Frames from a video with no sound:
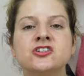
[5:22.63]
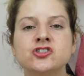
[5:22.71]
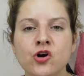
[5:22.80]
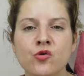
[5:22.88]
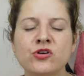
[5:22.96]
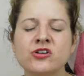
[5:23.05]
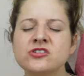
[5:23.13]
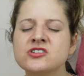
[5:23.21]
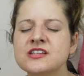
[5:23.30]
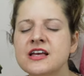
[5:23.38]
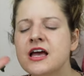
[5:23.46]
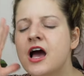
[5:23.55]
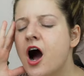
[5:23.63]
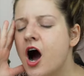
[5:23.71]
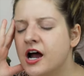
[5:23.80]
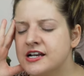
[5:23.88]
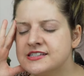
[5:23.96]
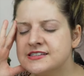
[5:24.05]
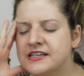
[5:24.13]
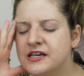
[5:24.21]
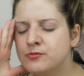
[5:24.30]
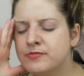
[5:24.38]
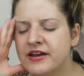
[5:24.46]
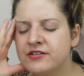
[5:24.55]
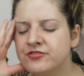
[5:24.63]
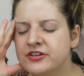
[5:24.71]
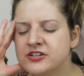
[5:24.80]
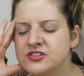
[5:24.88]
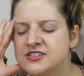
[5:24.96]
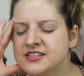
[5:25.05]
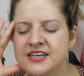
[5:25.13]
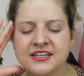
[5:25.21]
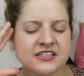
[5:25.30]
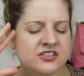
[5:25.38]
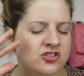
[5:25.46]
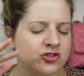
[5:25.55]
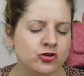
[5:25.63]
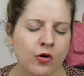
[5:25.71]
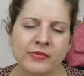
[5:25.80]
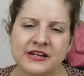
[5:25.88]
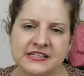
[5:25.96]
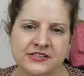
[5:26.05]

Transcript: toners honestly can benefit your skin in so many